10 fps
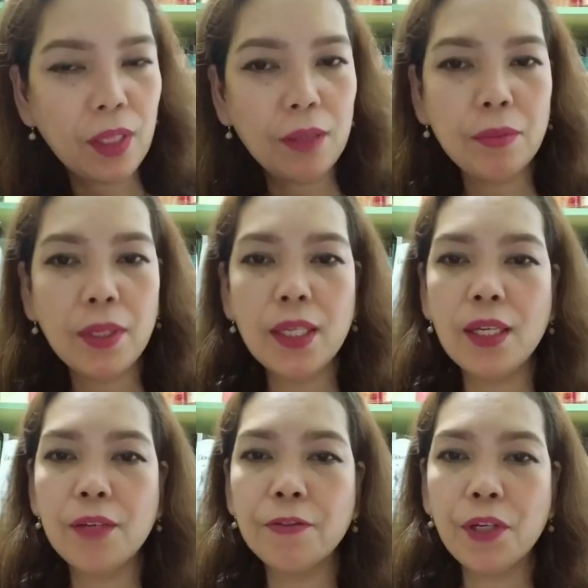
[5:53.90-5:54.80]
My
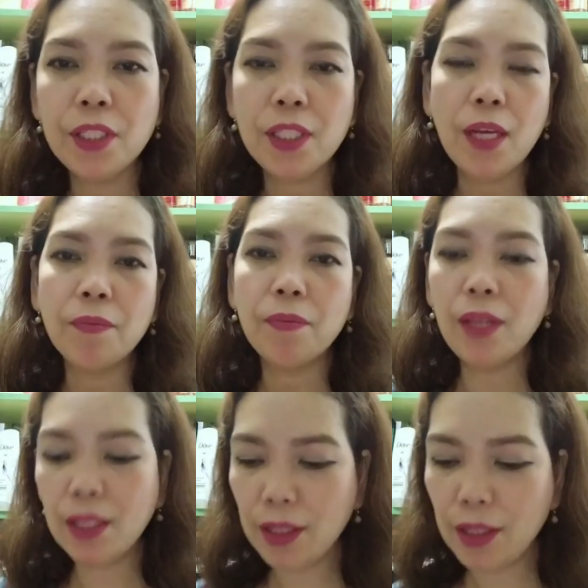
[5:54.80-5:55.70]
first
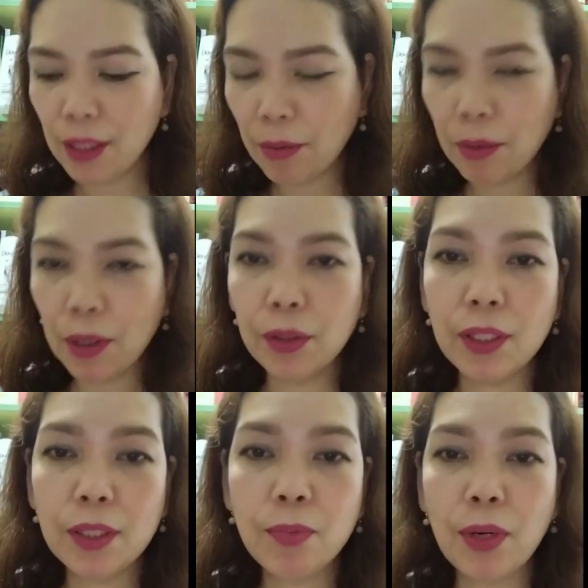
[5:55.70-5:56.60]
update about
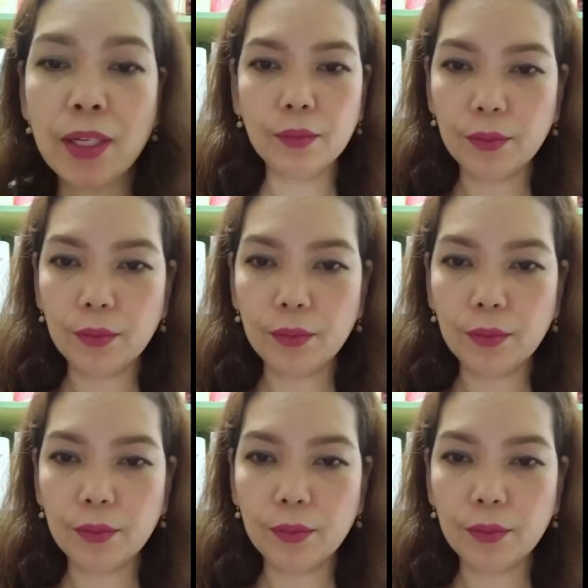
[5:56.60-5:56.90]
this product.